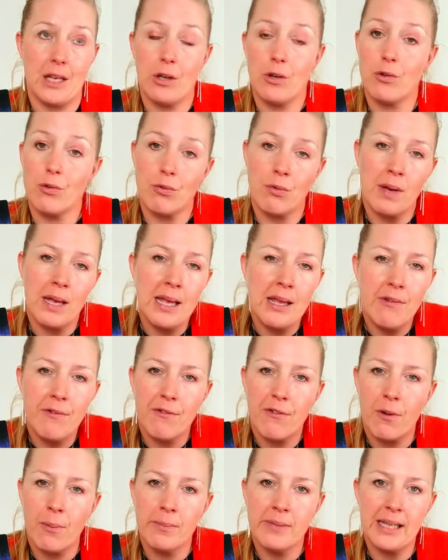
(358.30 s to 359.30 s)
grieve
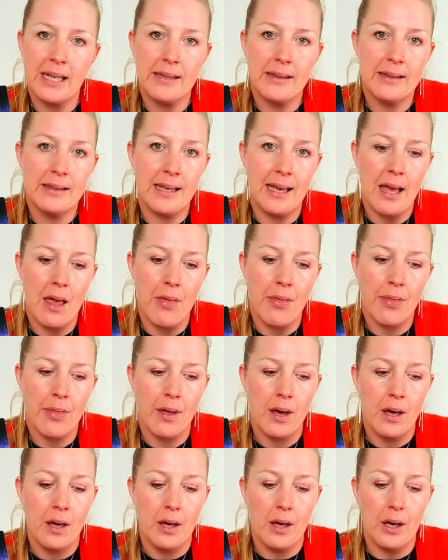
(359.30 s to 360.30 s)
from that
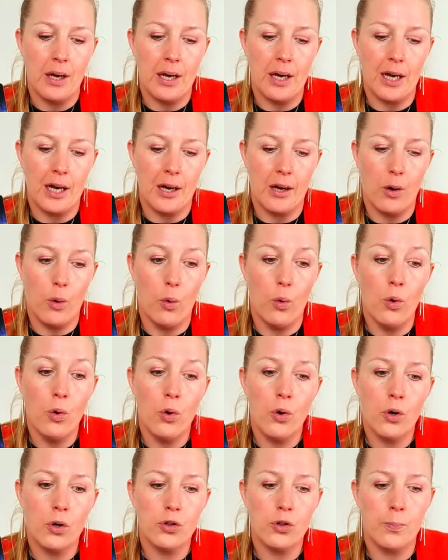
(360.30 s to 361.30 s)
death,
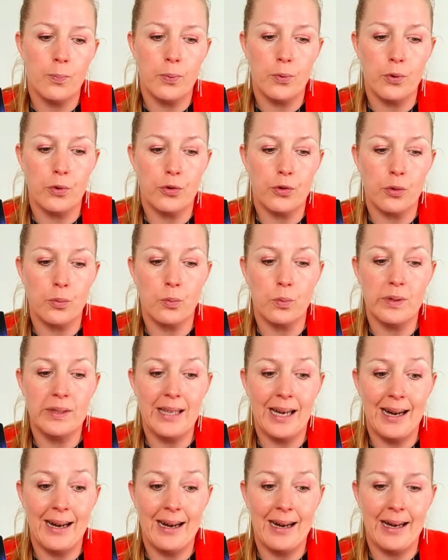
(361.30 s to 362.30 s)
or the person who
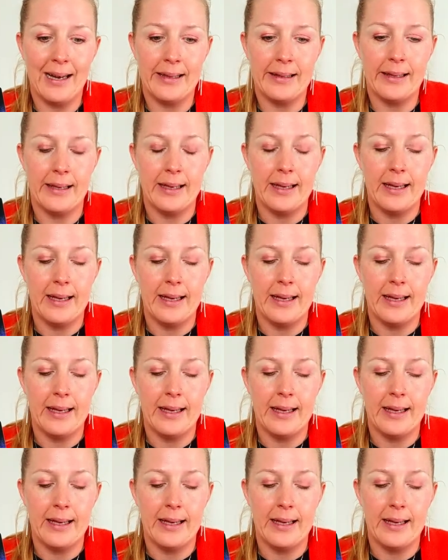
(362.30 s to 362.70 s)
died